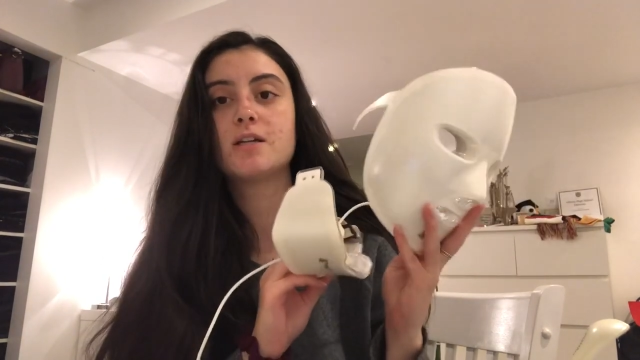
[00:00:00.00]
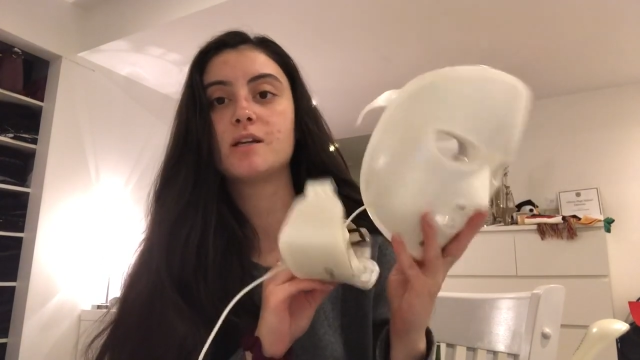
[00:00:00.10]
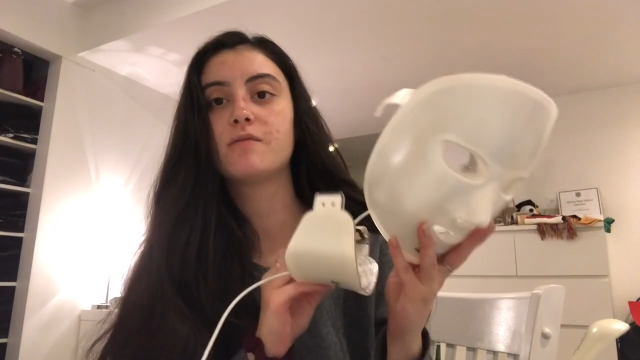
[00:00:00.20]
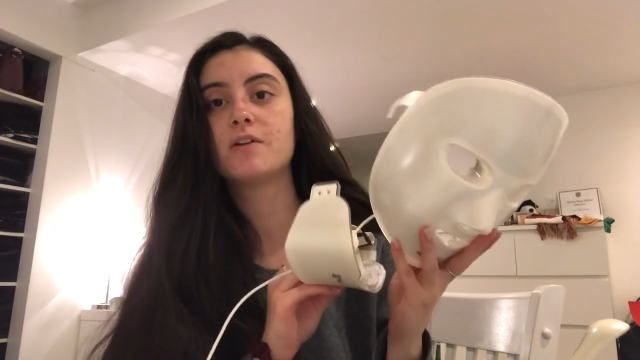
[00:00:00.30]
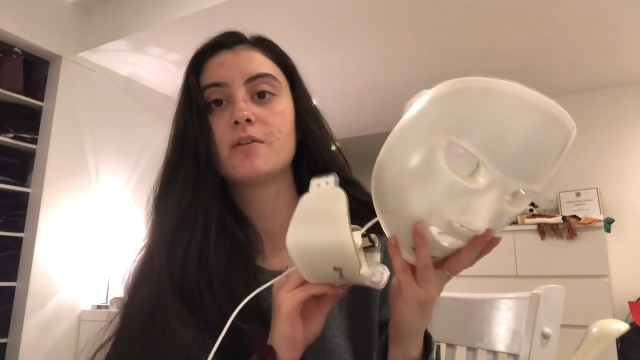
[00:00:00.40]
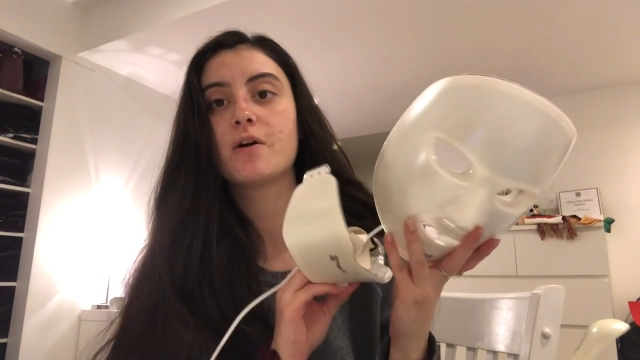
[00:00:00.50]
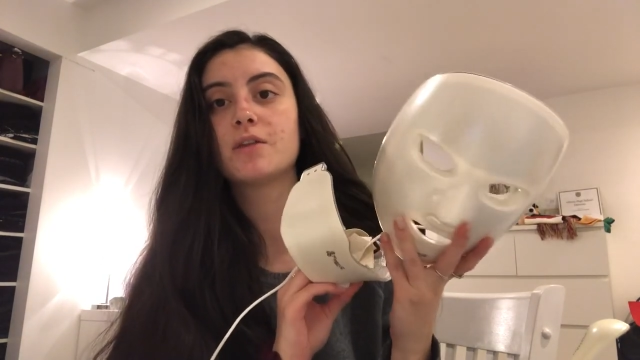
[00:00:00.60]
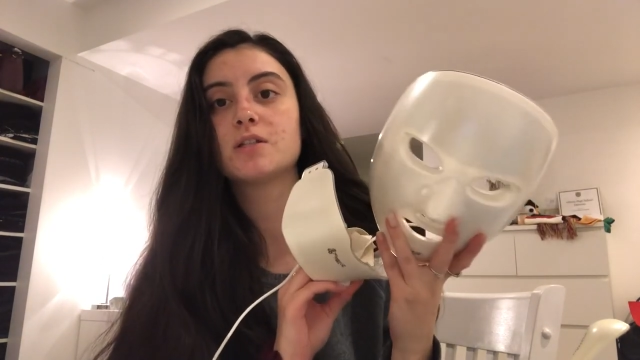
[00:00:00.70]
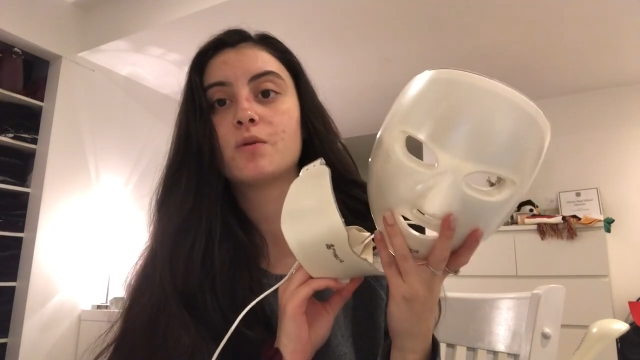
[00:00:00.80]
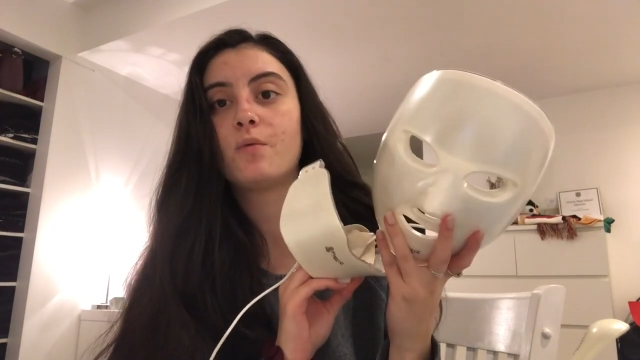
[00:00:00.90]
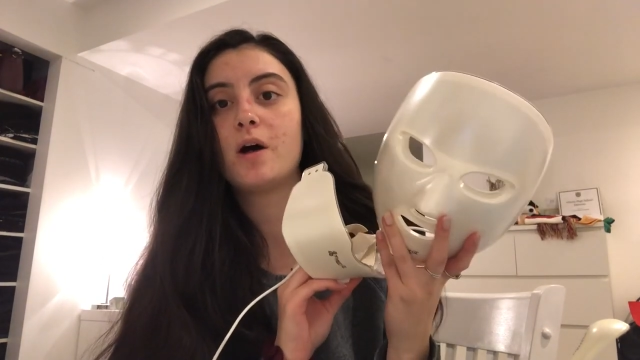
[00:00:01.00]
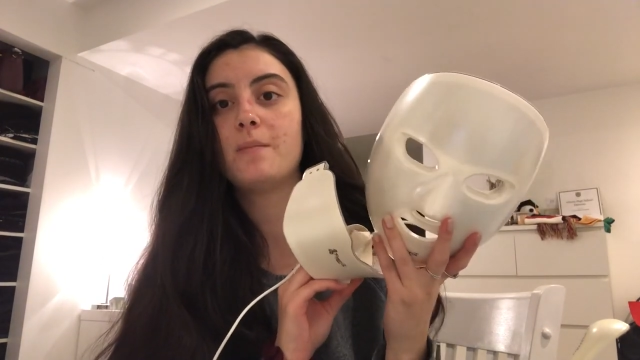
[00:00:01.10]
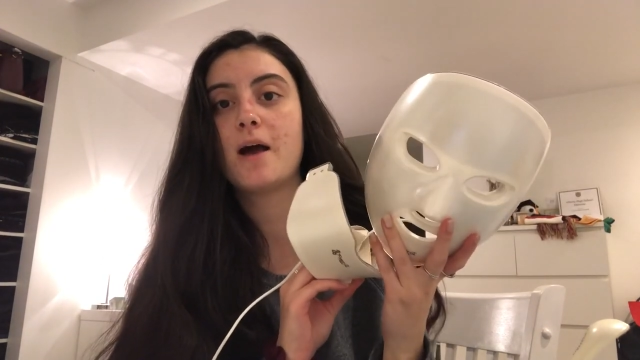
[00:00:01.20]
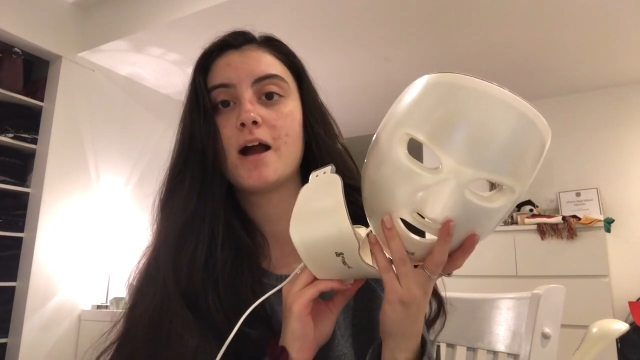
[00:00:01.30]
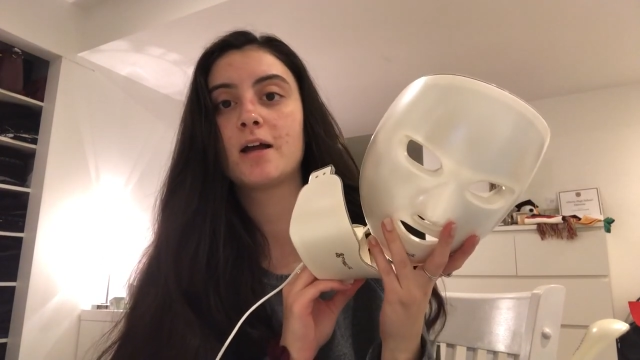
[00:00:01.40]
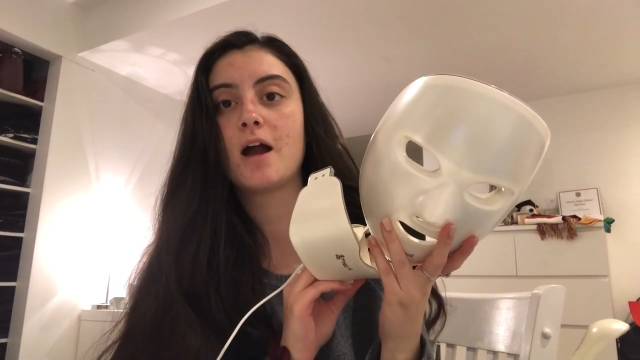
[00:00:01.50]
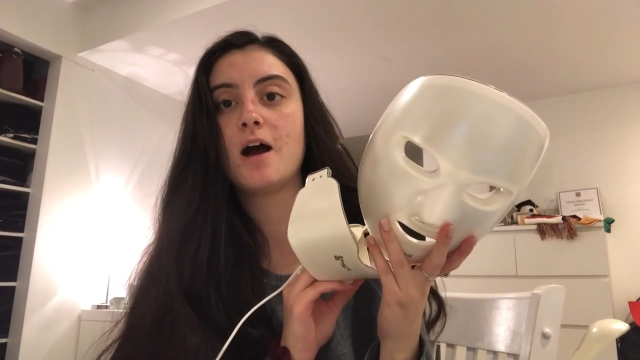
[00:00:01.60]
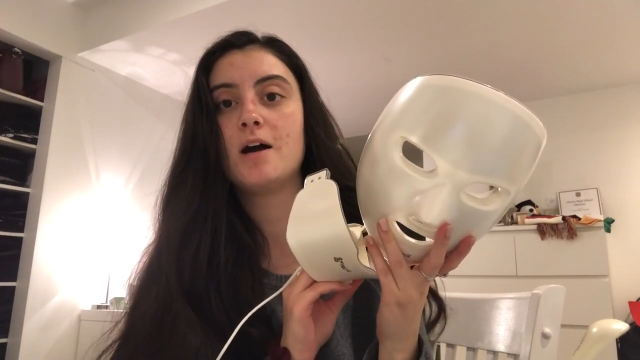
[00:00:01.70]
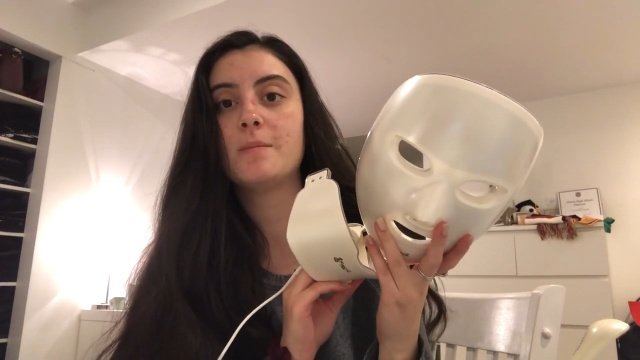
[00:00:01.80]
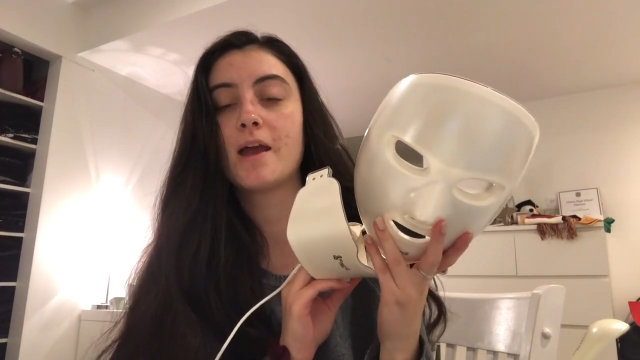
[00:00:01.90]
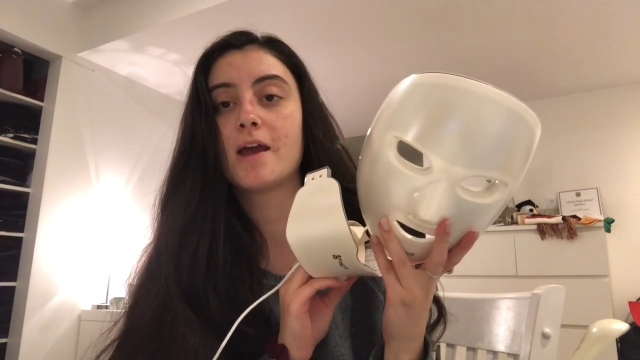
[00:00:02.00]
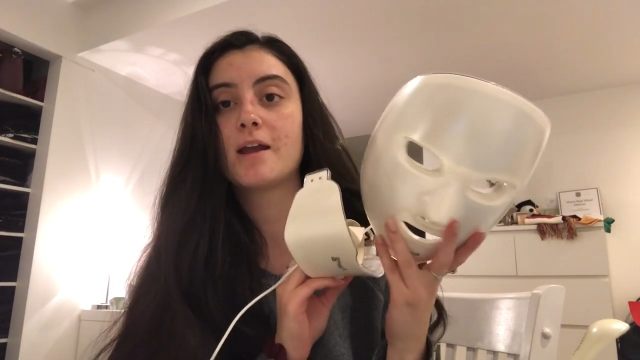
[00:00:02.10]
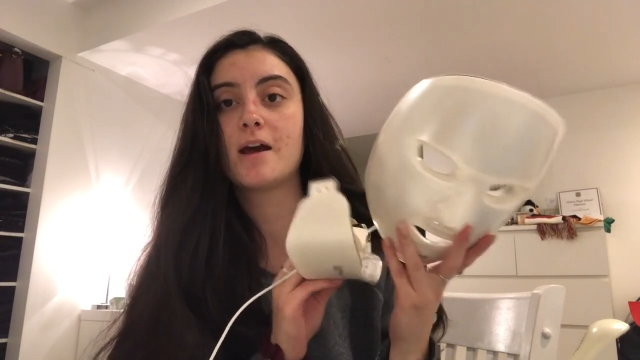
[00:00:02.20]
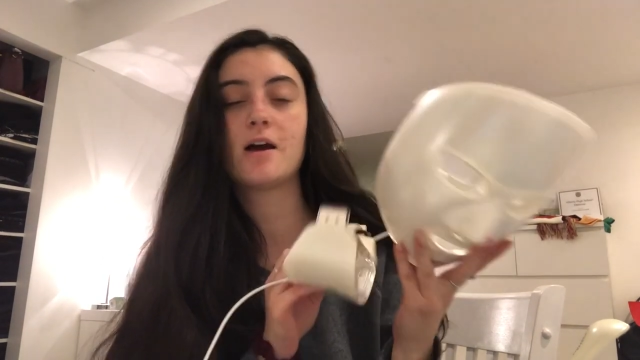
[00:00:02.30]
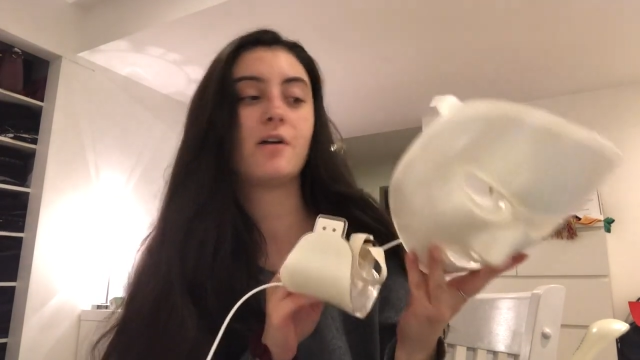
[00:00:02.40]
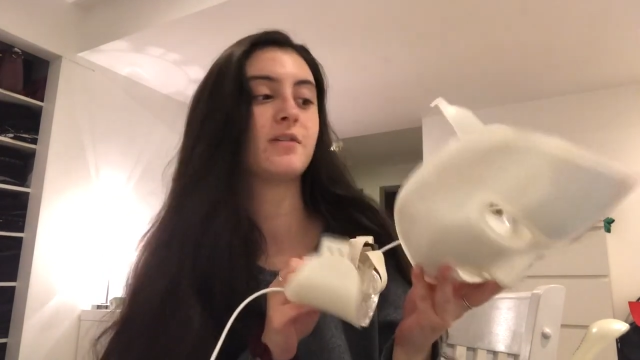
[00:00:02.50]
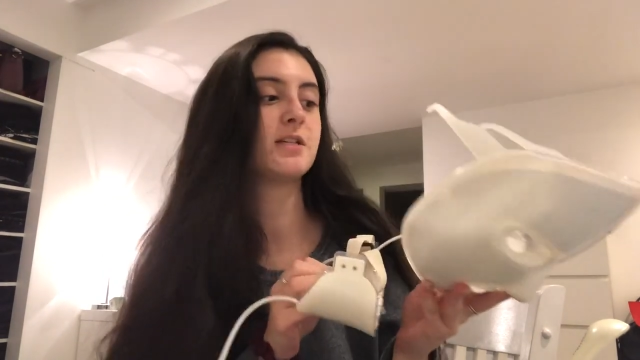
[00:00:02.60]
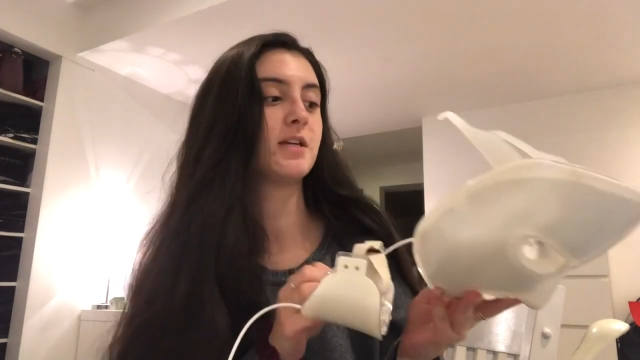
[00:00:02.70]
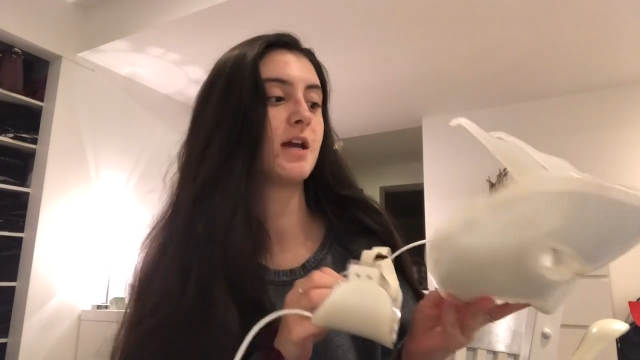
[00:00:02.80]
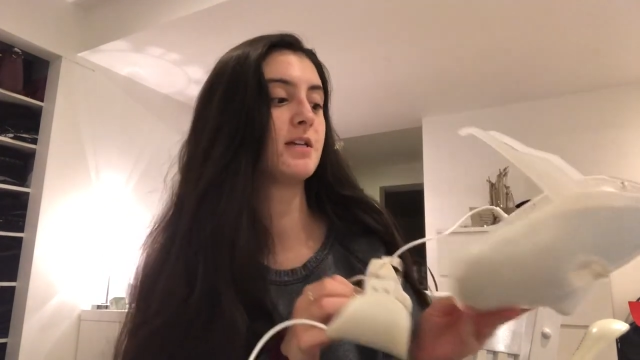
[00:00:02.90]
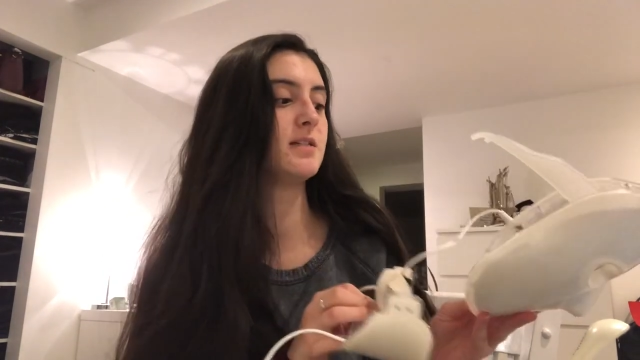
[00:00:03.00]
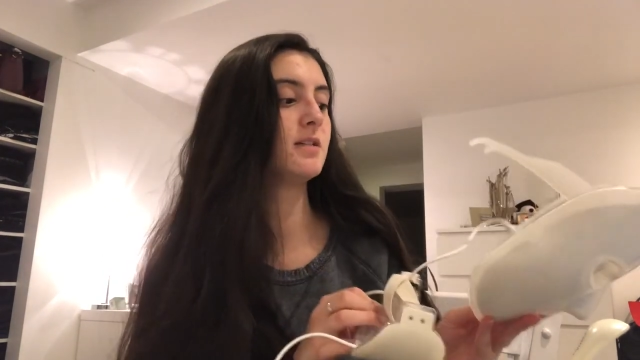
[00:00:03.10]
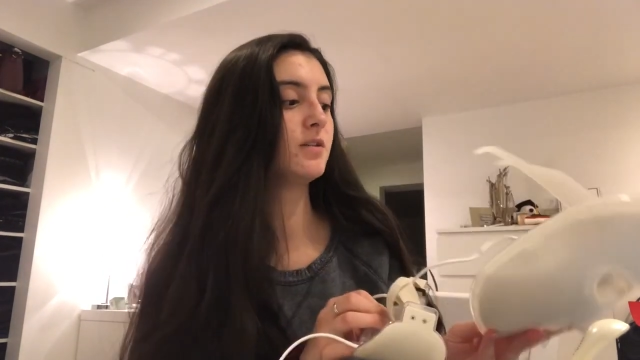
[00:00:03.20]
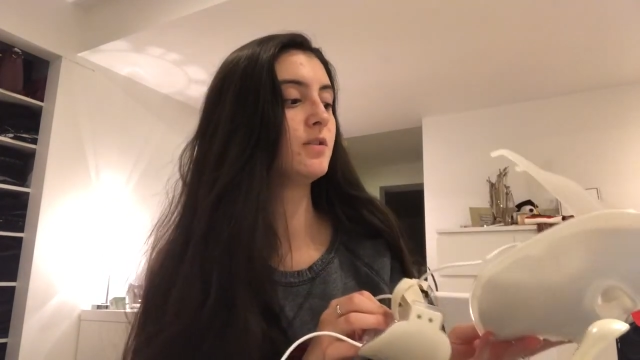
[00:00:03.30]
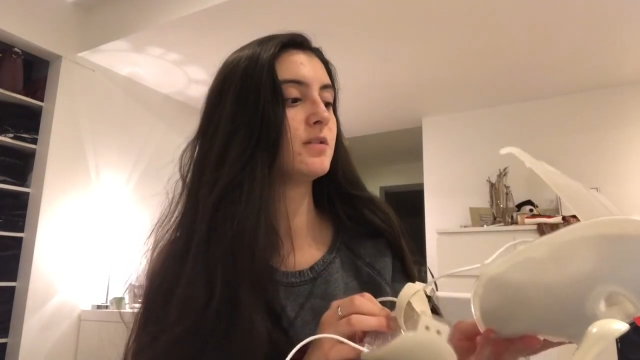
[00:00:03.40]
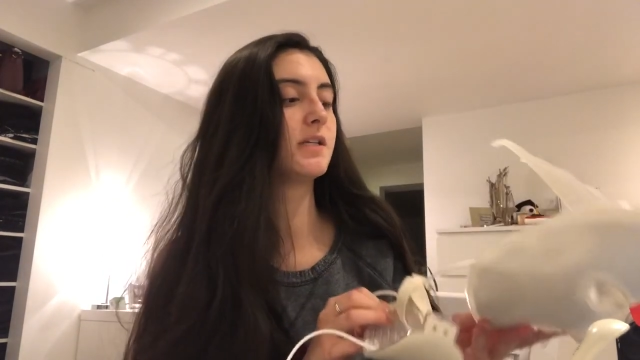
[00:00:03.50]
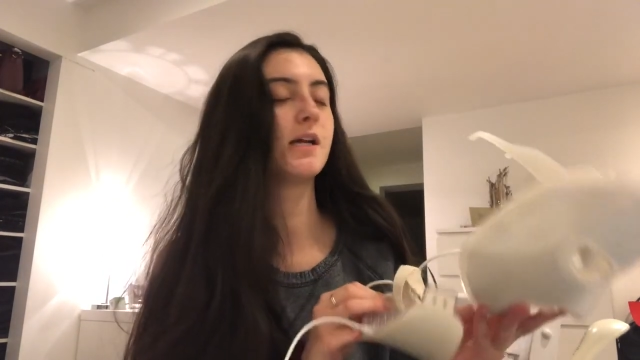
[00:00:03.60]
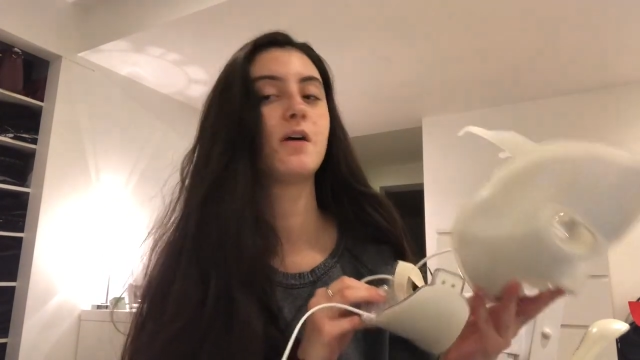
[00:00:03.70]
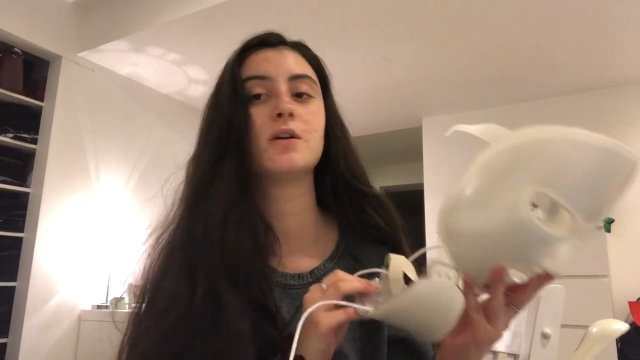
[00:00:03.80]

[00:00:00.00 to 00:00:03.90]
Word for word: I did a video on this a while back, um, and obviously I still use it now.